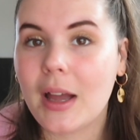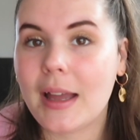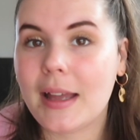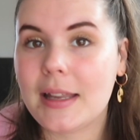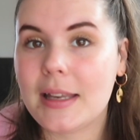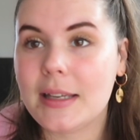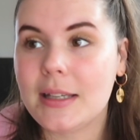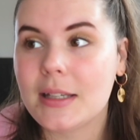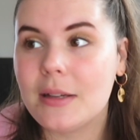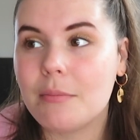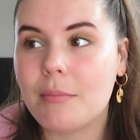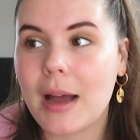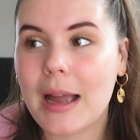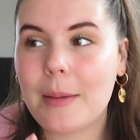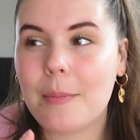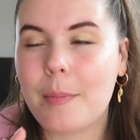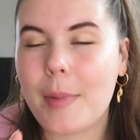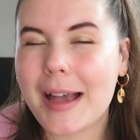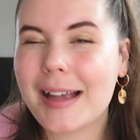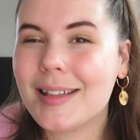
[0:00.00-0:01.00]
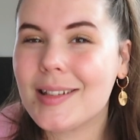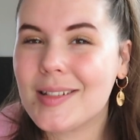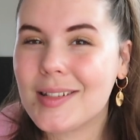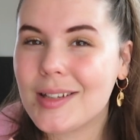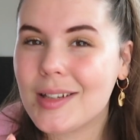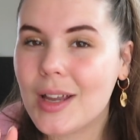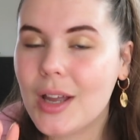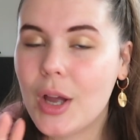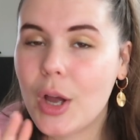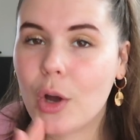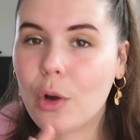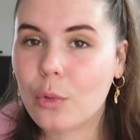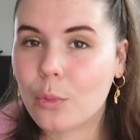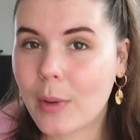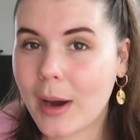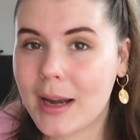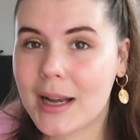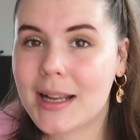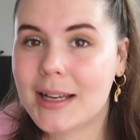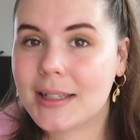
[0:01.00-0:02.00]
and my best
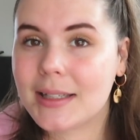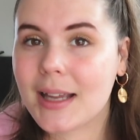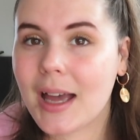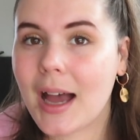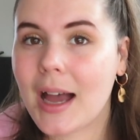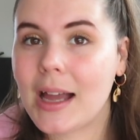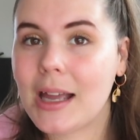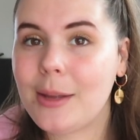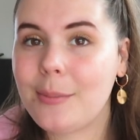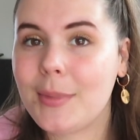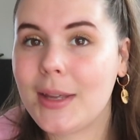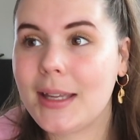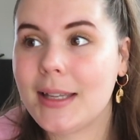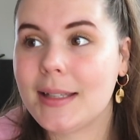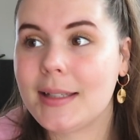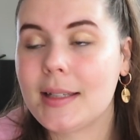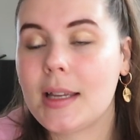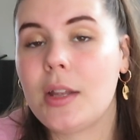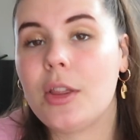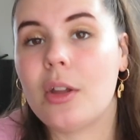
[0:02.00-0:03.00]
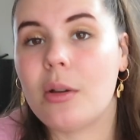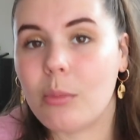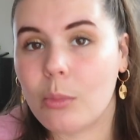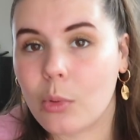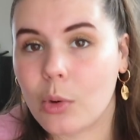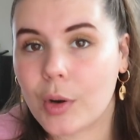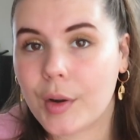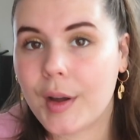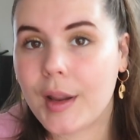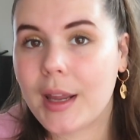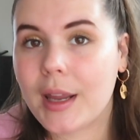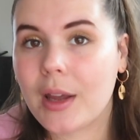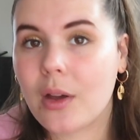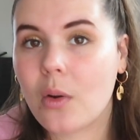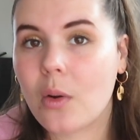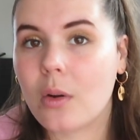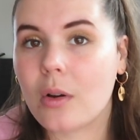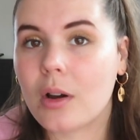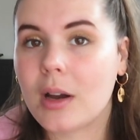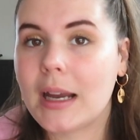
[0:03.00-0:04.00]
writing time is in the morning
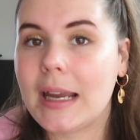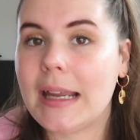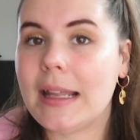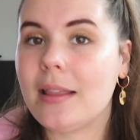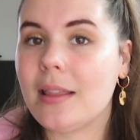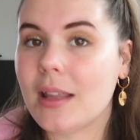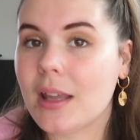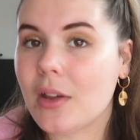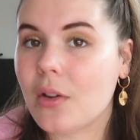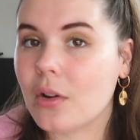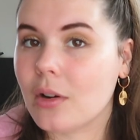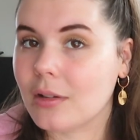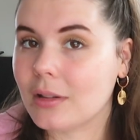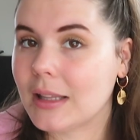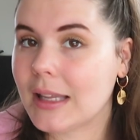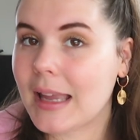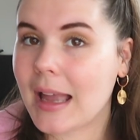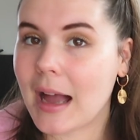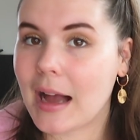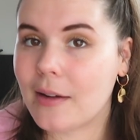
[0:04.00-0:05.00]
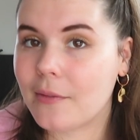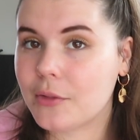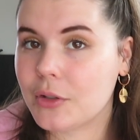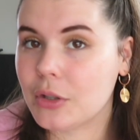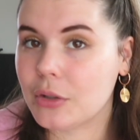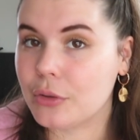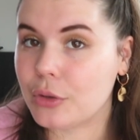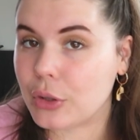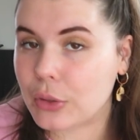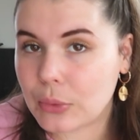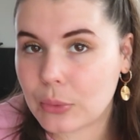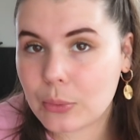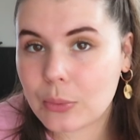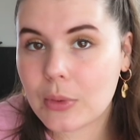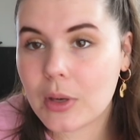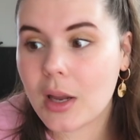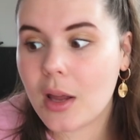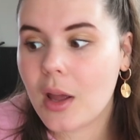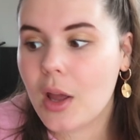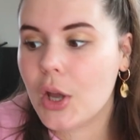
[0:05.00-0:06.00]
or in the early
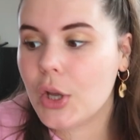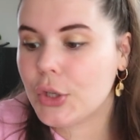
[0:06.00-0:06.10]
afternoon.